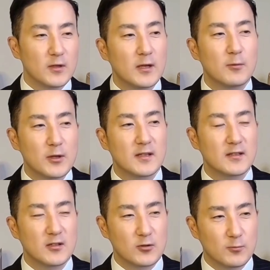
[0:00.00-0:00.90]
the ability
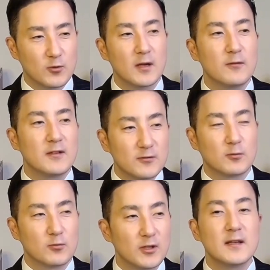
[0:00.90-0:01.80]
to use profits
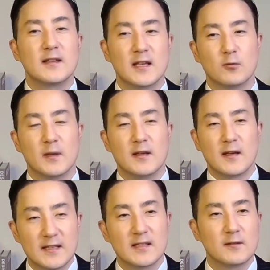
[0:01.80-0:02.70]
from real estate rental
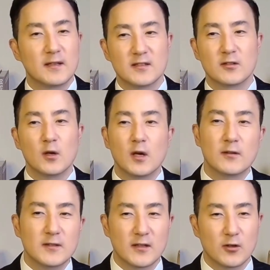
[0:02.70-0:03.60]
activities to
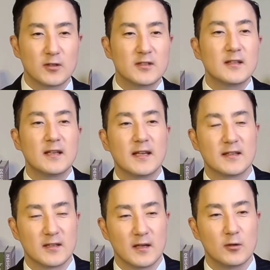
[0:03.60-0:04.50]
offset losses
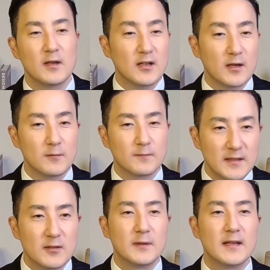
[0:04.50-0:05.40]
against other income.
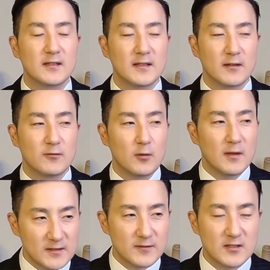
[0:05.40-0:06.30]
This means that from
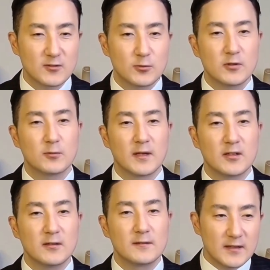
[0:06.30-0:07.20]
an investor's
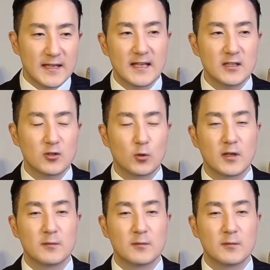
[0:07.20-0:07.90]
perspective, they can enjoy the